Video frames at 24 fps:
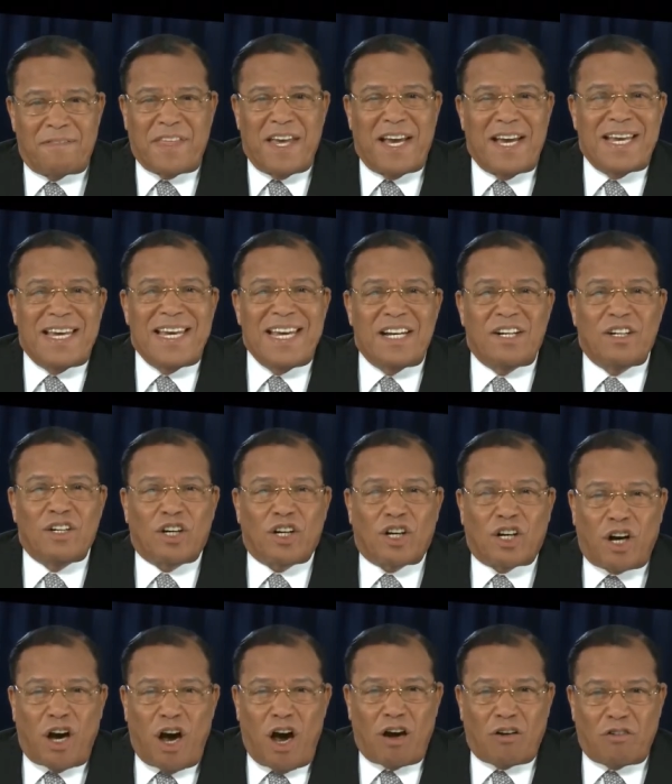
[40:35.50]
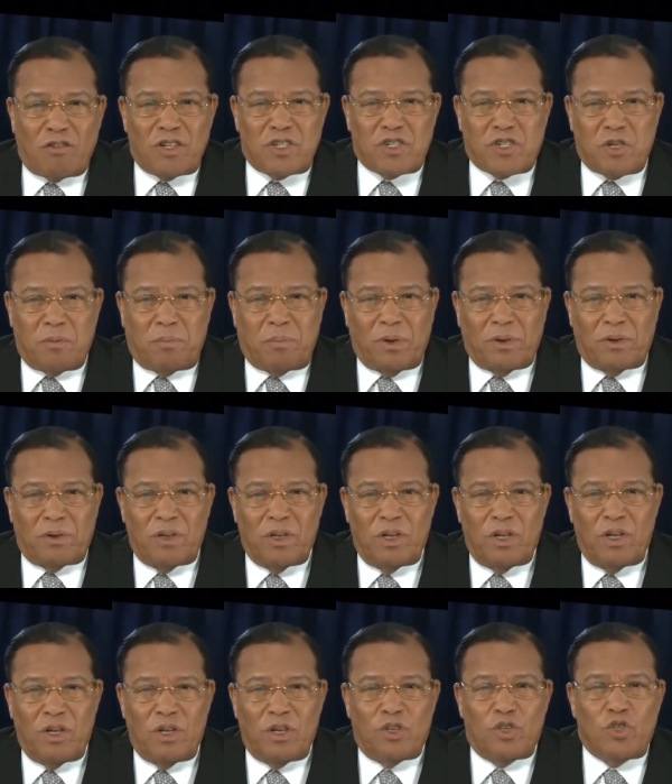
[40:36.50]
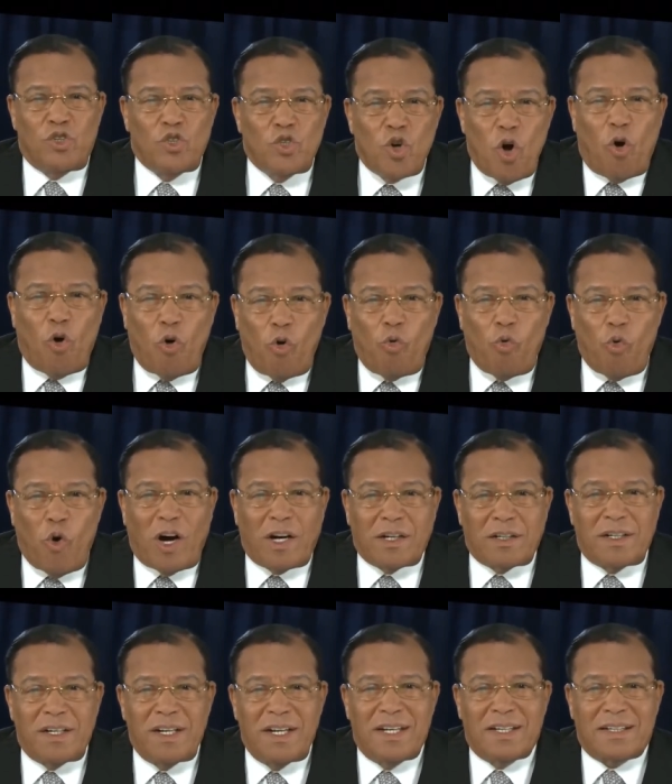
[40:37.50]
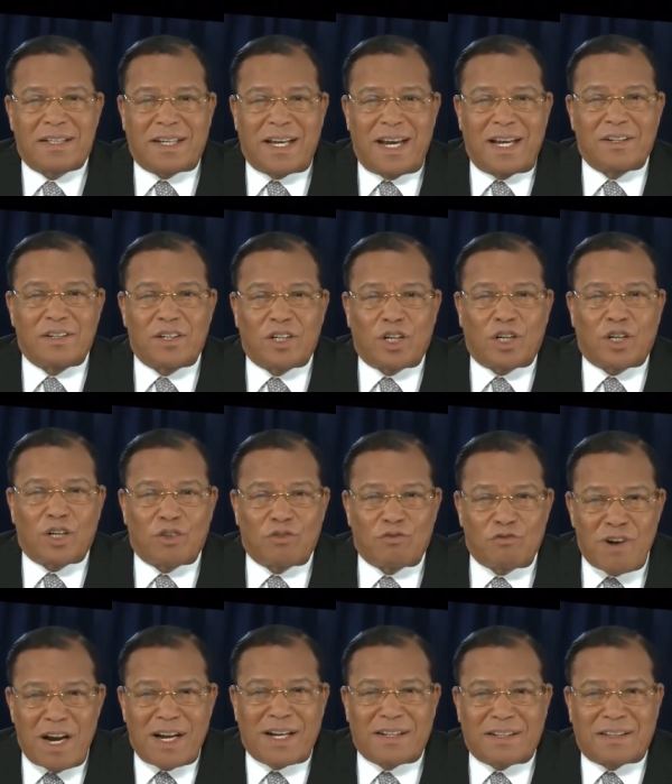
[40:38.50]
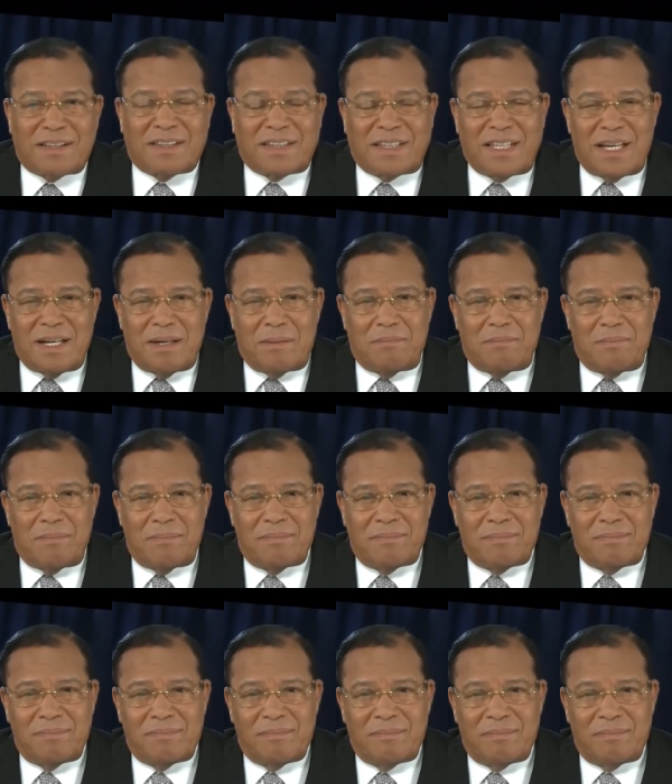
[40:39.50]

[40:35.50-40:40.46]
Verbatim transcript: they're incorrigible. No one can correct them.